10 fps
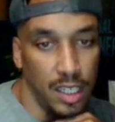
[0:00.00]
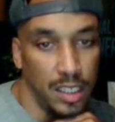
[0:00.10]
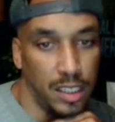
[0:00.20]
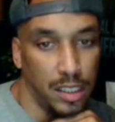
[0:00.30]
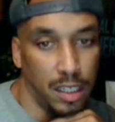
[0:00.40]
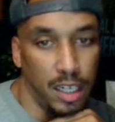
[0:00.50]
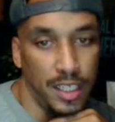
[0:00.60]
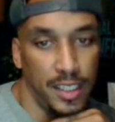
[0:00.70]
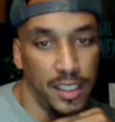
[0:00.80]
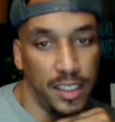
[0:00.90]
star
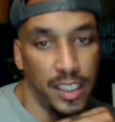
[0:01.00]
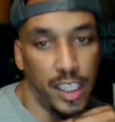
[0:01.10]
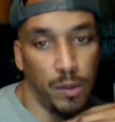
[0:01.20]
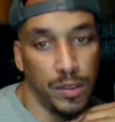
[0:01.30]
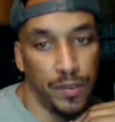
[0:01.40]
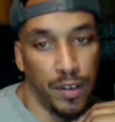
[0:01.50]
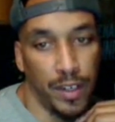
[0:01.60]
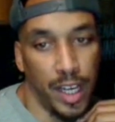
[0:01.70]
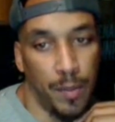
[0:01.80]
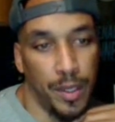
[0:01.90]
insisted he was
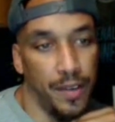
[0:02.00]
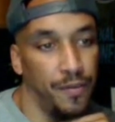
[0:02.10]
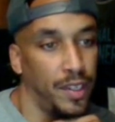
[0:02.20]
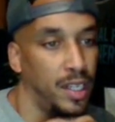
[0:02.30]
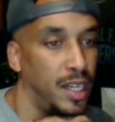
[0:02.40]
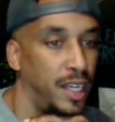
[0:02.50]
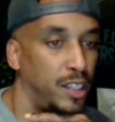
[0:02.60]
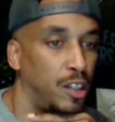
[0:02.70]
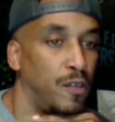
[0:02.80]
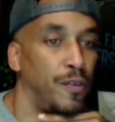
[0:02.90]
very happy at Villa
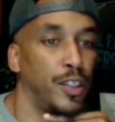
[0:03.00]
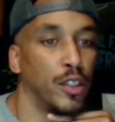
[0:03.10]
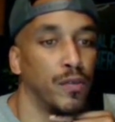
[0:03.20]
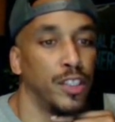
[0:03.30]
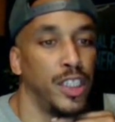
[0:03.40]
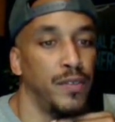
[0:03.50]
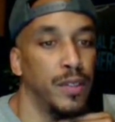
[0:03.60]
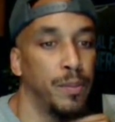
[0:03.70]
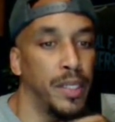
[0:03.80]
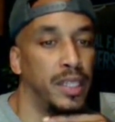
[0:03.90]
and confident of
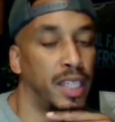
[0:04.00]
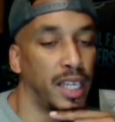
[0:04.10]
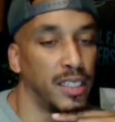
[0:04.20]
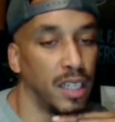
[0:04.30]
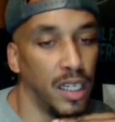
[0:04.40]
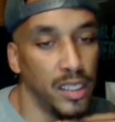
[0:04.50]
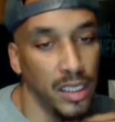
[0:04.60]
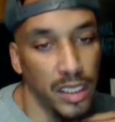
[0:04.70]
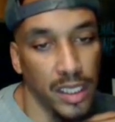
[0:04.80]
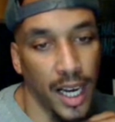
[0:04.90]
achieving big things
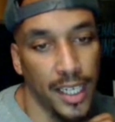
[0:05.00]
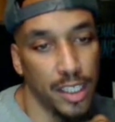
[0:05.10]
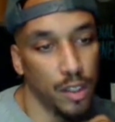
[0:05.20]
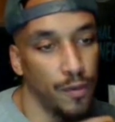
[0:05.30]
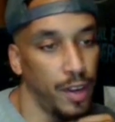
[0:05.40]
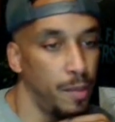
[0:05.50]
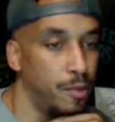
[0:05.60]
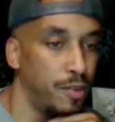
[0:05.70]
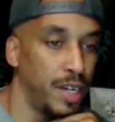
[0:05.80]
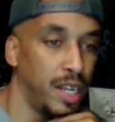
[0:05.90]
under the guidance of
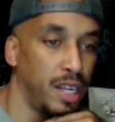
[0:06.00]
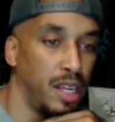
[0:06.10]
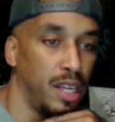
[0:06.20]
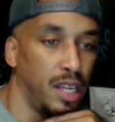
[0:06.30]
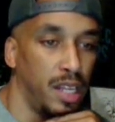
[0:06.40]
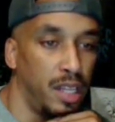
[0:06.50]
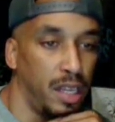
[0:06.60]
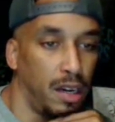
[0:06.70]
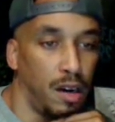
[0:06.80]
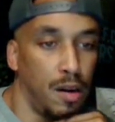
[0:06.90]
Emery.
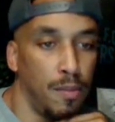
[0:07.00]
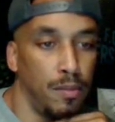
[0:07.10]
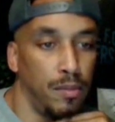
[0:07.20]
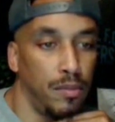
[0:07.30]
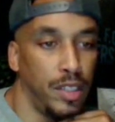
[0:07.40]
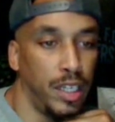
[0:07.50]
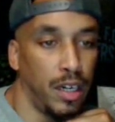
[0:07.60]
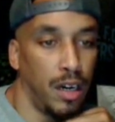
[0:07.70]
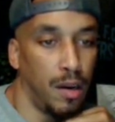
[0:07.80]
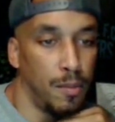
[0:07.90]
There
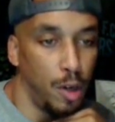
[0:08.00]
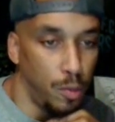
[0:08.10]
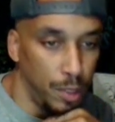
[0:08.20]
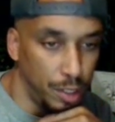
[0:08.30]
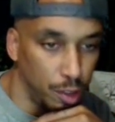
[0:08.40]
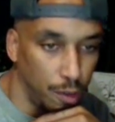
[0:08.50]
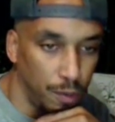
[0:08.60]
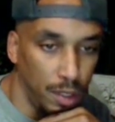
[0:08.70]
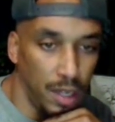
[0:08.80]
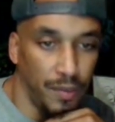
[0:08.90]
are moments
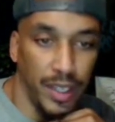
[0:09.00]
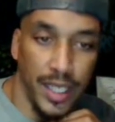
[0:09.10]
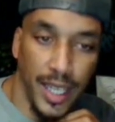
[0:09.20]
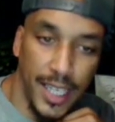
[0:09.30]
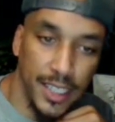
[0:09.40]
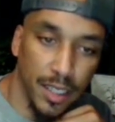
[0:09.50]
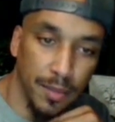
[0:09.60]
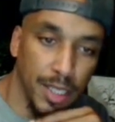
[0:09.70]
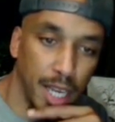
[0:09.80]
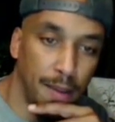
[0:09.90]
of love and hate
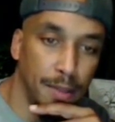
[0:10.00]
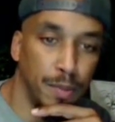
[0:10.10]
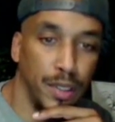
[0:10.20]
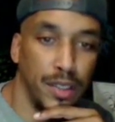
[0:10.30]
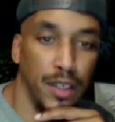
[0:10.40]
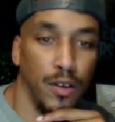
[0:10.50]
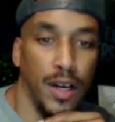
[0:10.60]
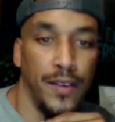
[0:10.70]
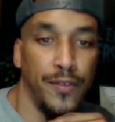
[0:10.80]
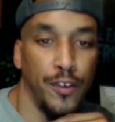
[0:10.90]
sometimes, but no,
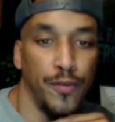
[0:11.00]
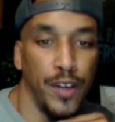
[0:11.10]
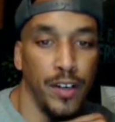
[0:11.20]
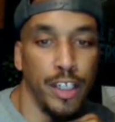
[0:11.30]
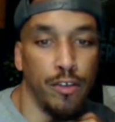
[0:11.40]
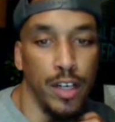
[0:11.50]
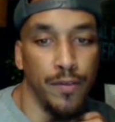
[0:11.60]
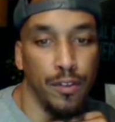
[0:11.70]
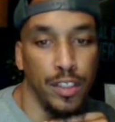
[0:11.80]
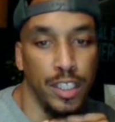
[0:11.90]
I feel very
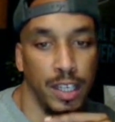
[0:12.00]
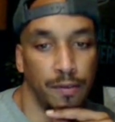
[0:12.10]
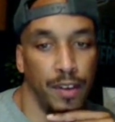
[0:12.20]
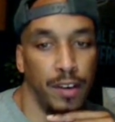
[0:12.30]
grateful to him